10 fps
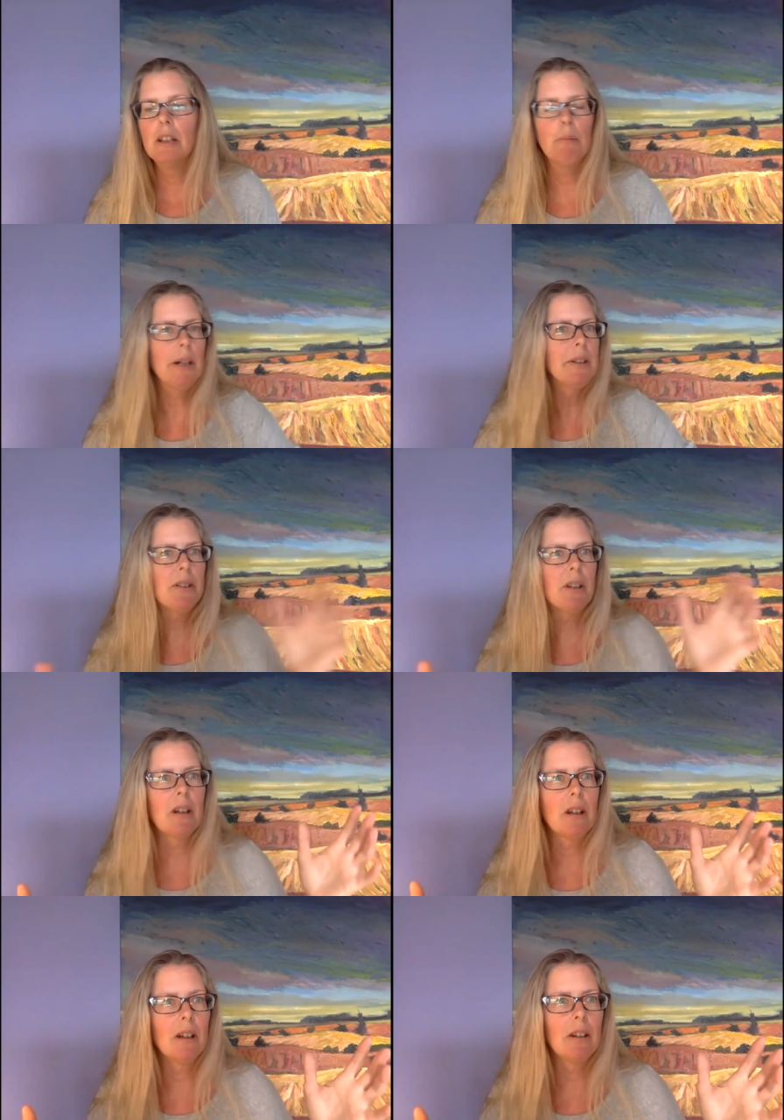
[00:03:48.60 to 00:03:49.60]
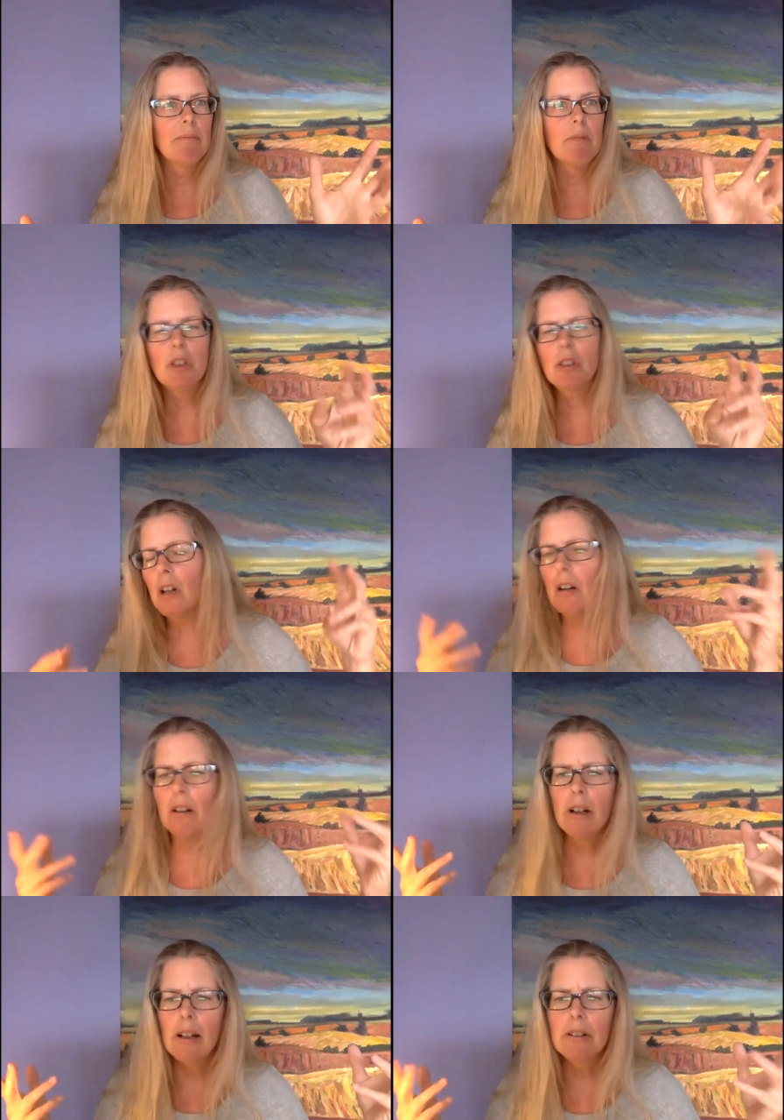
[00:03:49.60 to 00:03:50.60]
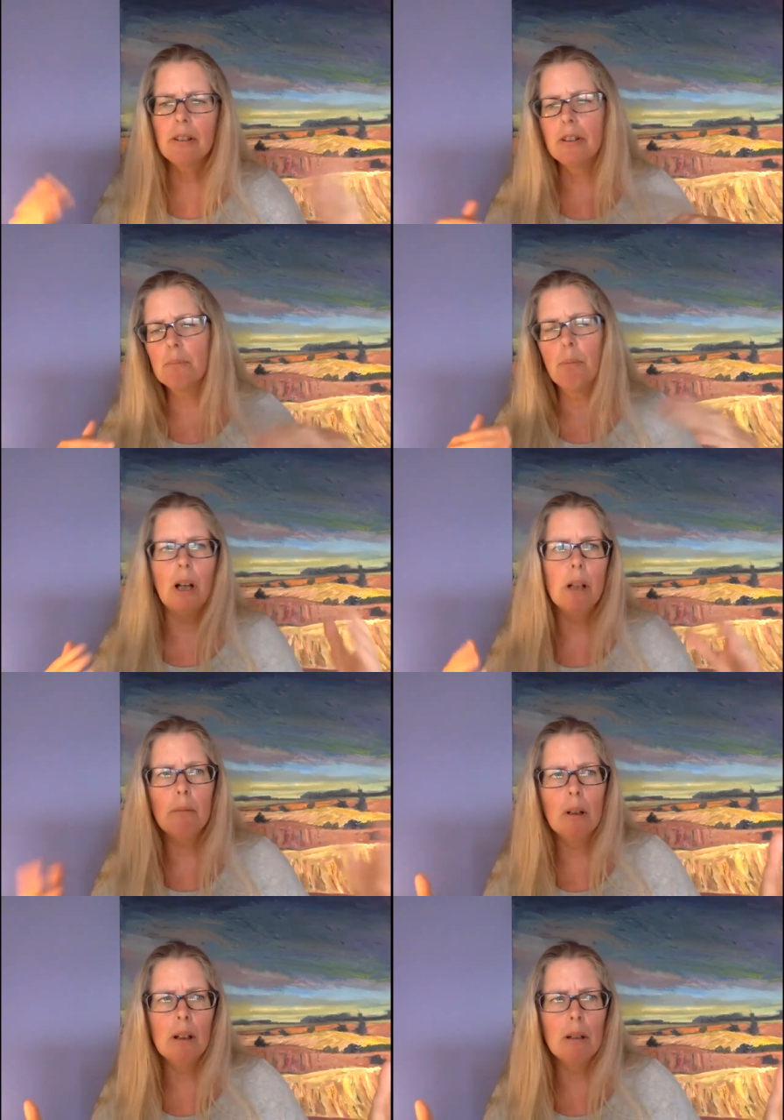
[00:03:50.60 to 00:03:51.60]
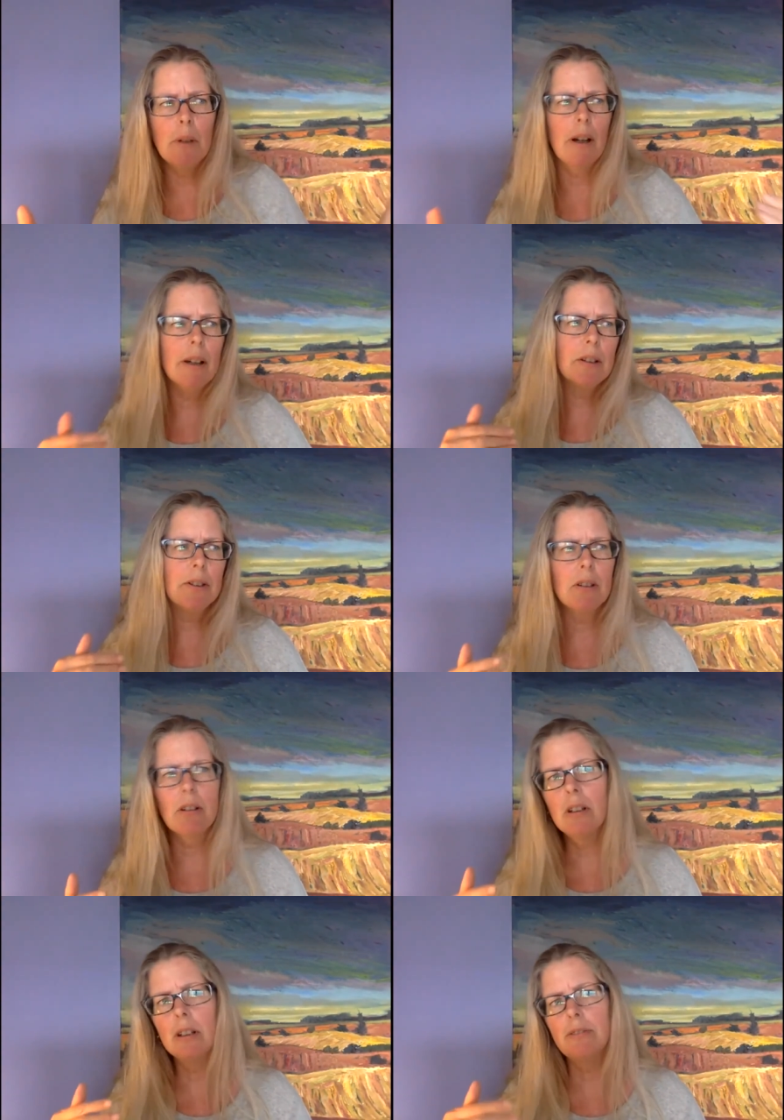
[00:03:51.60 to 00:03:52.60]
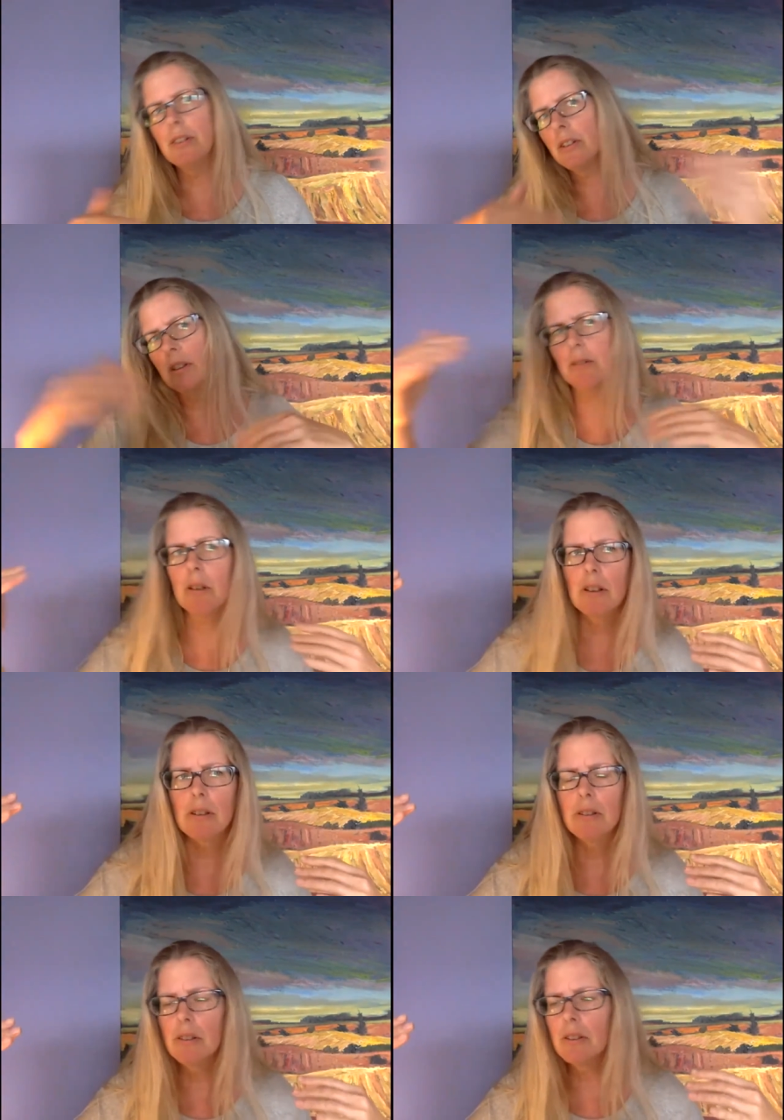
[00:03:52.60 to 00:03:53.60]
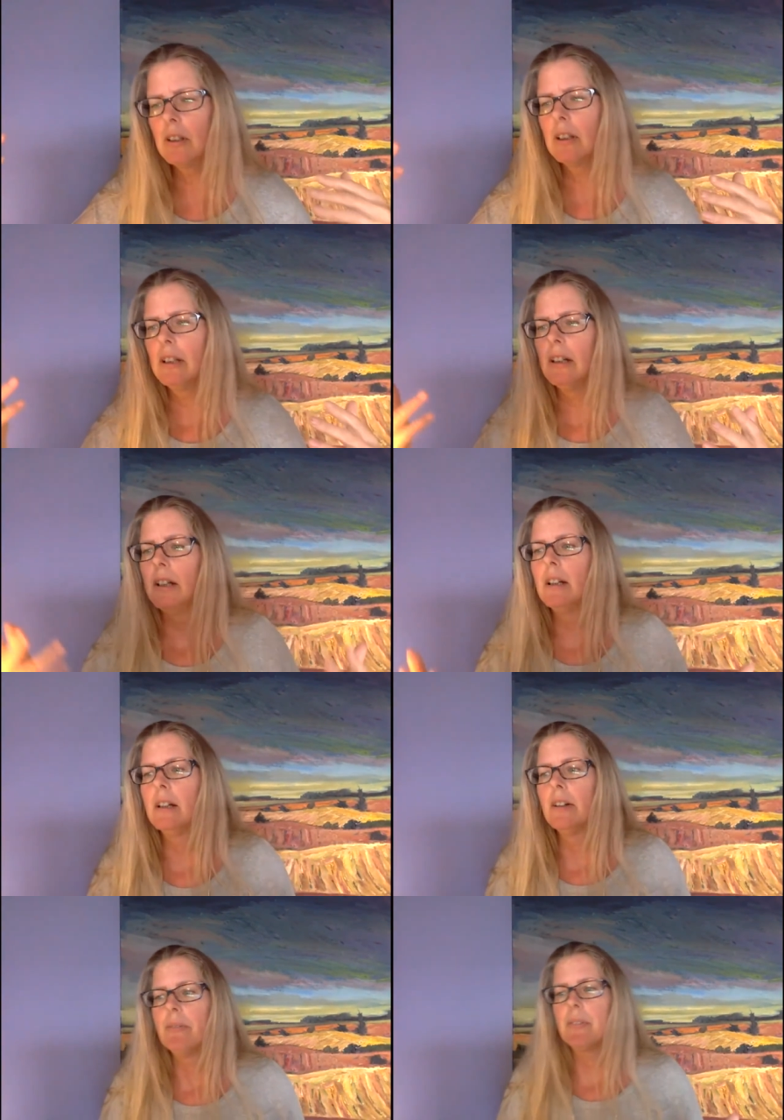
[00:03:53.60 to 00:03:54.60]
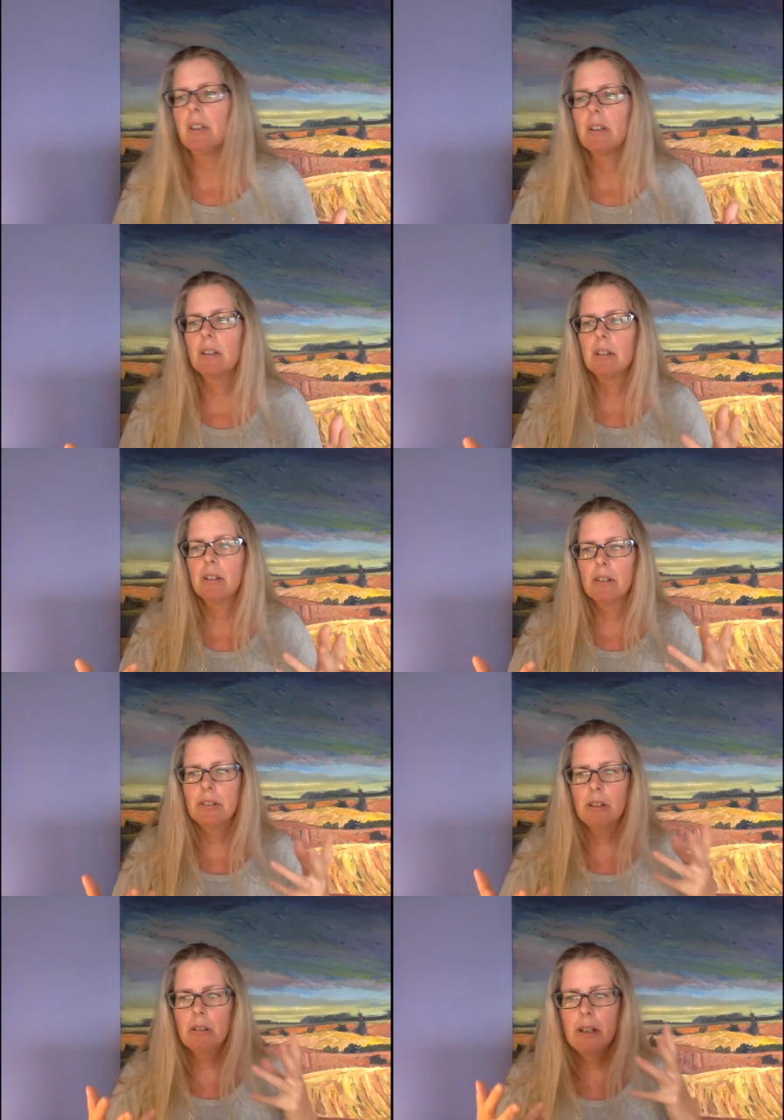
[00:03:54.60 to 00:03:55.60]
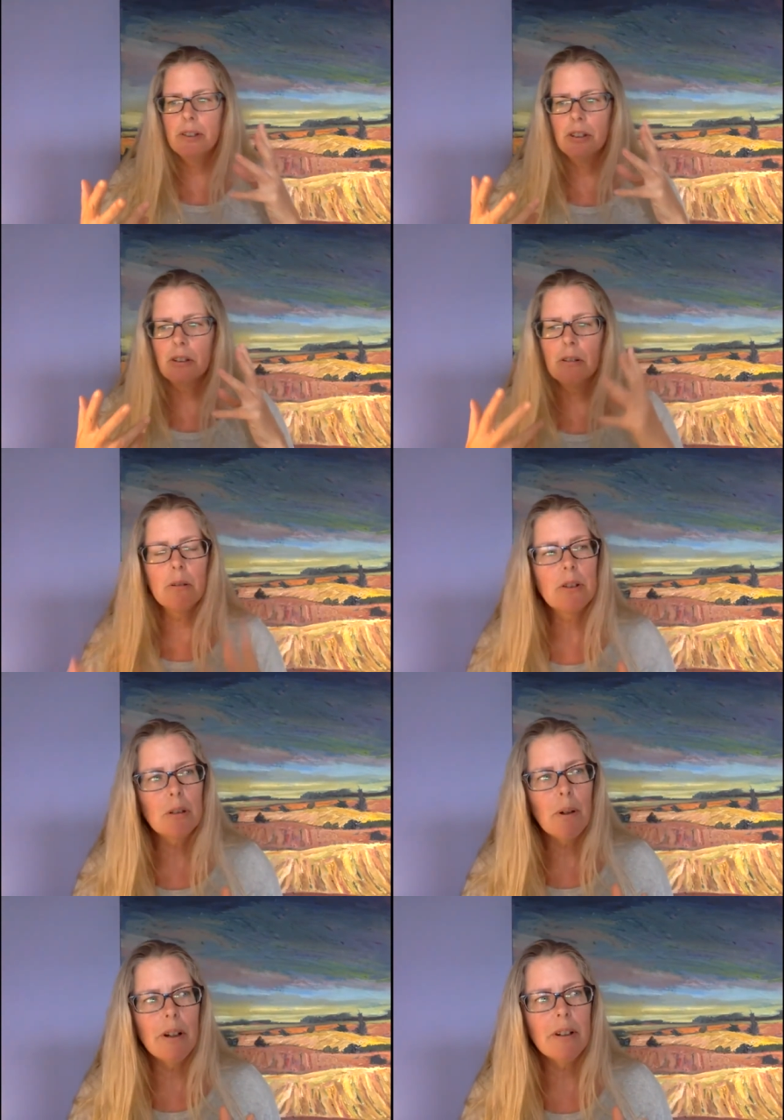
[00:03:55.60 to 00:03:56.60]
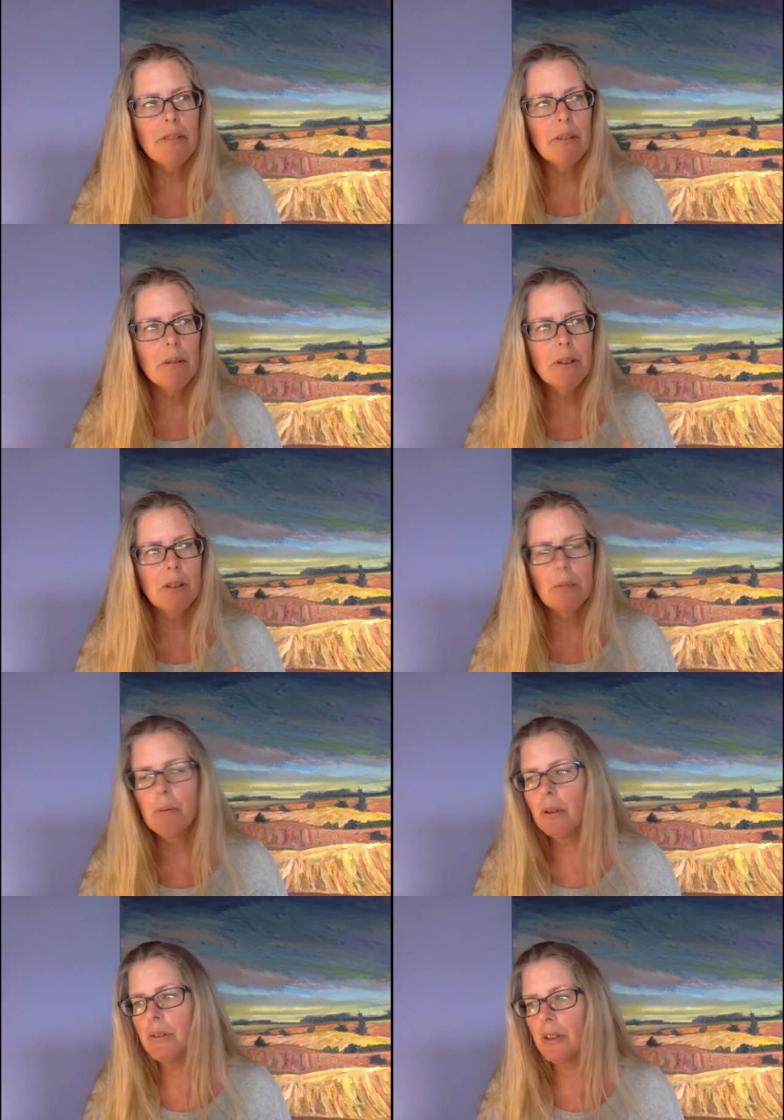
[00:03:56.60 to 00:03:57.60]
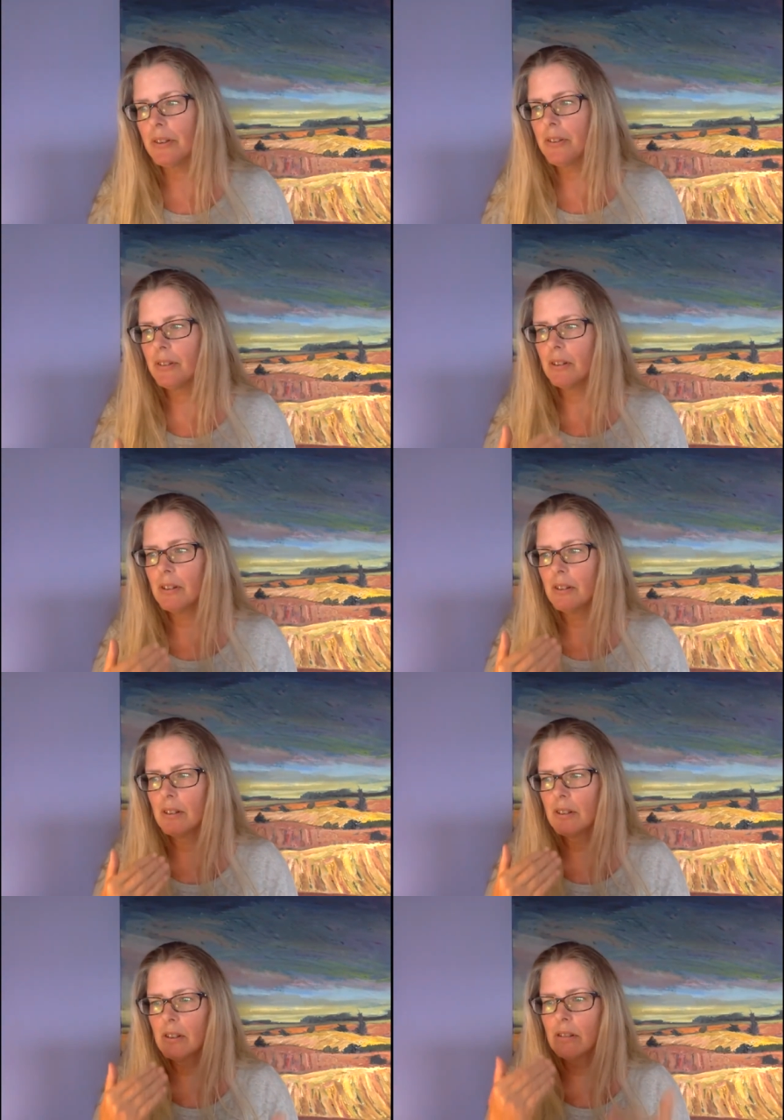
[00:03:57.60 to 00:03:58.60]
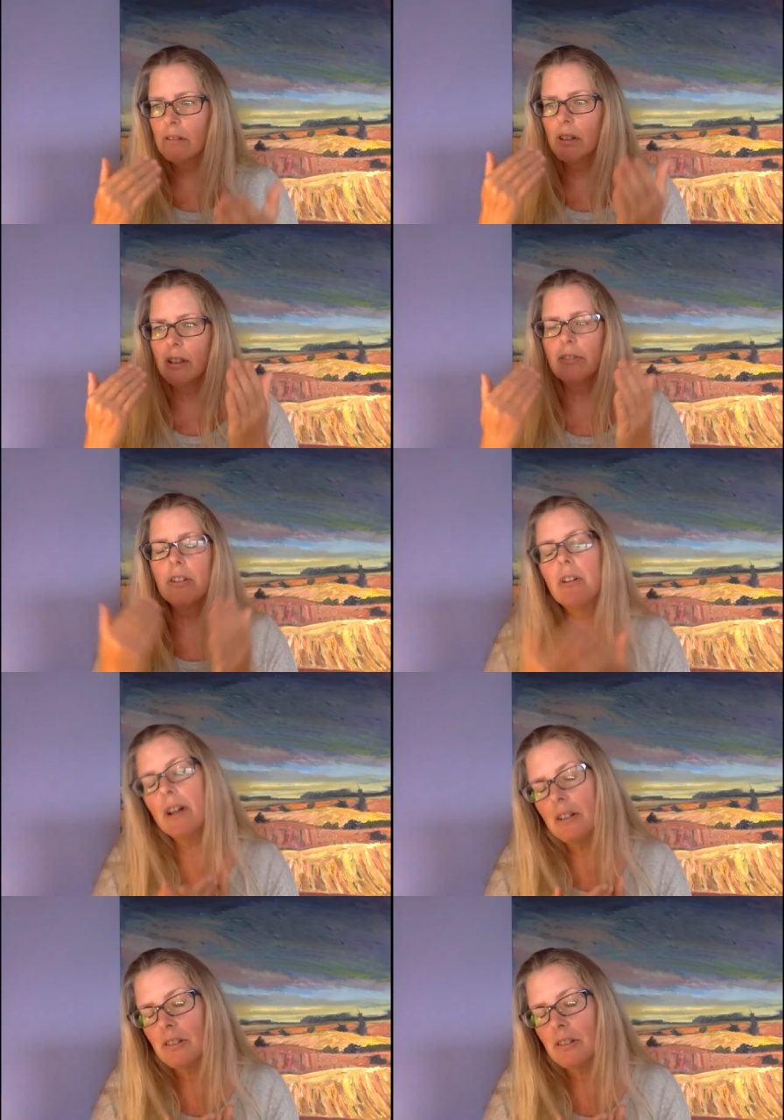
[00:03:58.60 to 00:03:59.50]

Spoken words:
You might say, Scholar X says blah, blah, blah, but I disagree for these reasons. So it's a crucial part of the research process to give credit